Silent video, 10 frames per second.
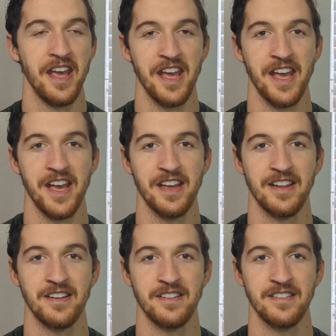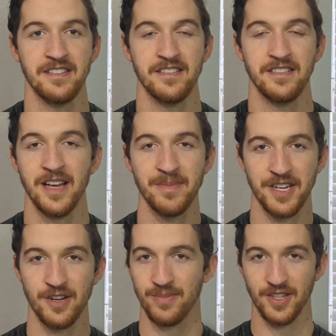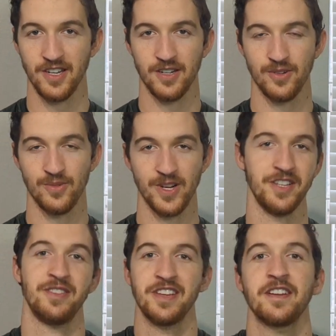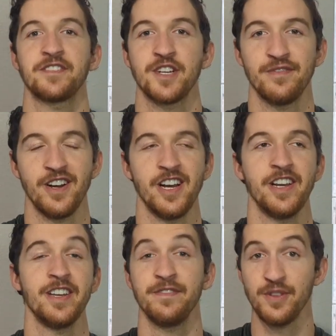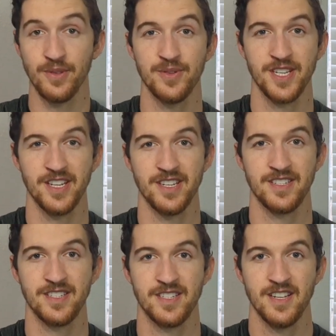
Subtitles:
And let me know below what you think of SoFi, if you use it,